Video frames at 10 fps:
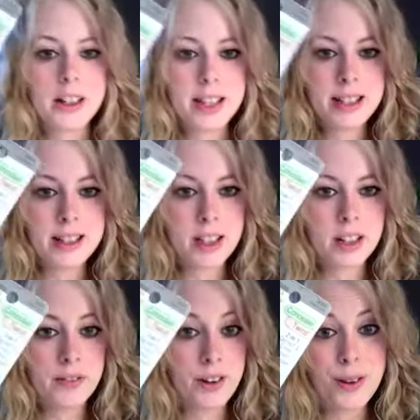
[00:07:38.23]
this is
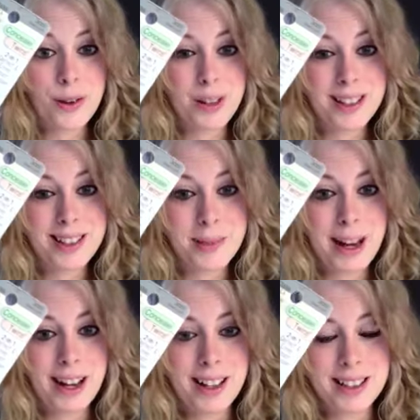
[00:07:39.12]
good for all the red
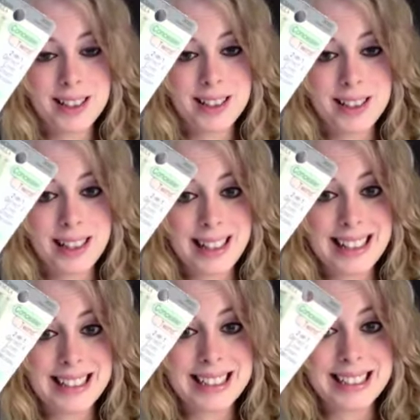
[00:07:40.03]
spots. Like,